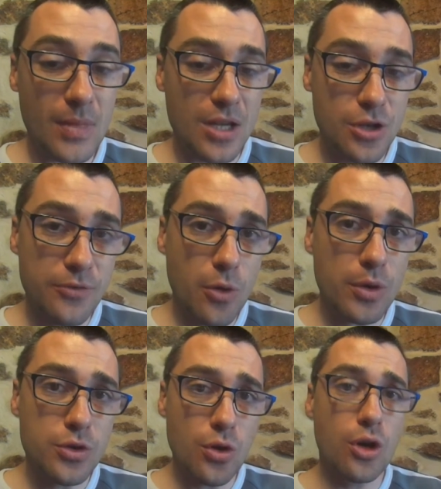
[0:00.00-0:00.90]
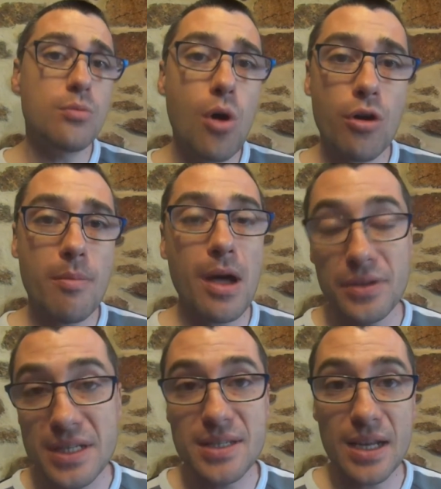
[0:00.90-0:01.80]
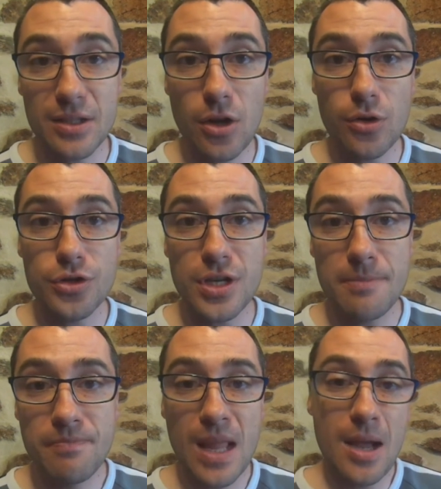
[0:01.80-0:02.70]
So if you want to learn more about this technology,